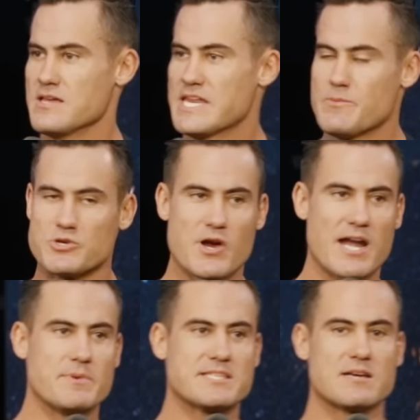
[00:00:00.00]
And he was
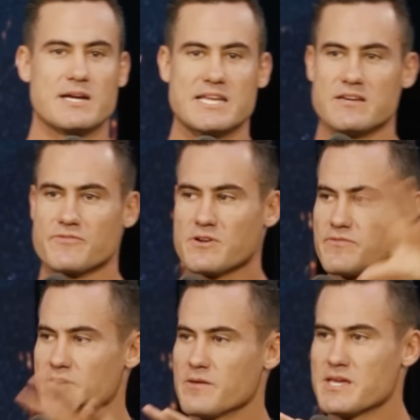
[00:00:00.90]
trying to be somebody different
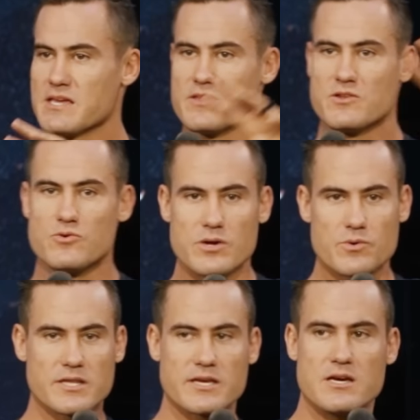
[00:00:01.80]
in front of me than who he
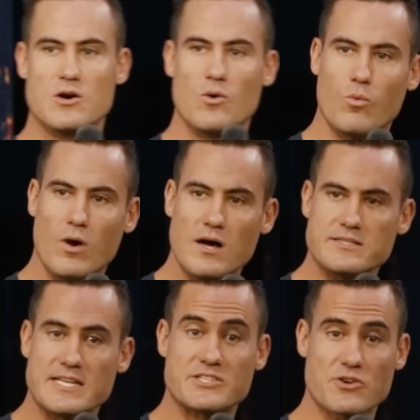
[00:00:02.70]
really
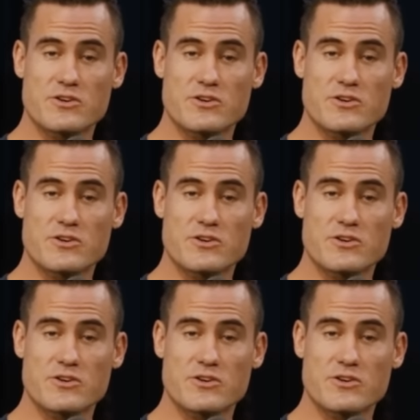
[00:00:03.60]
was. And it